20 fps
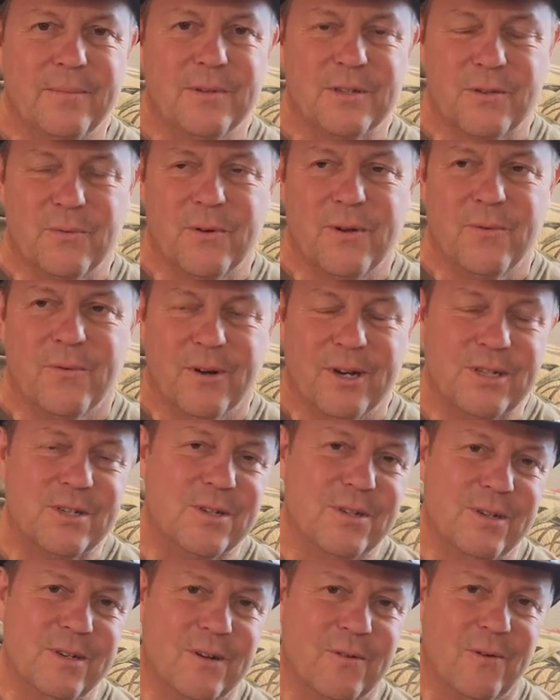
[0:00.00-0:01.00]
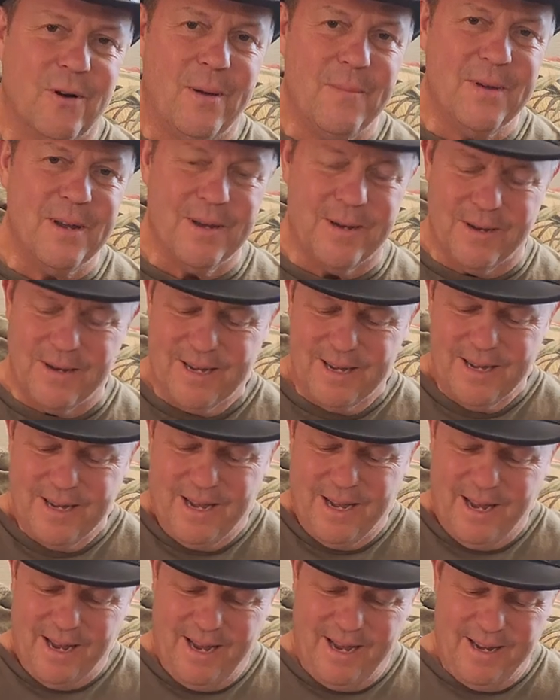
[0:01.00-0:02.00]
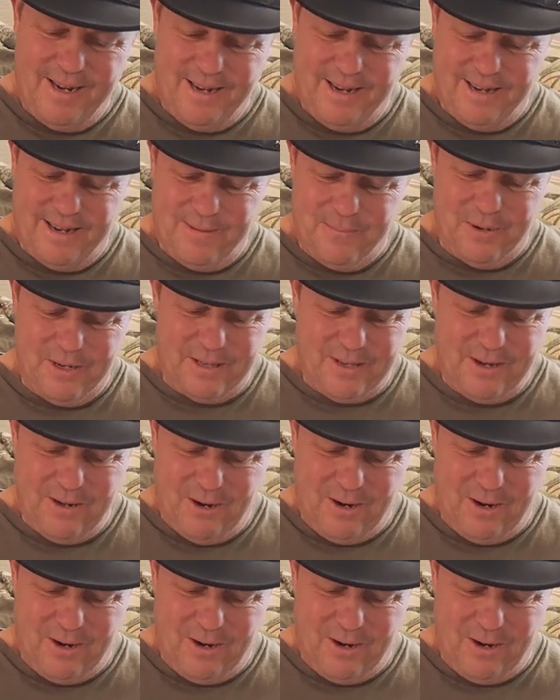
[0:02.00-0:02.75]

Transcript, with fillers: between Russia and Crimea, and uh, but they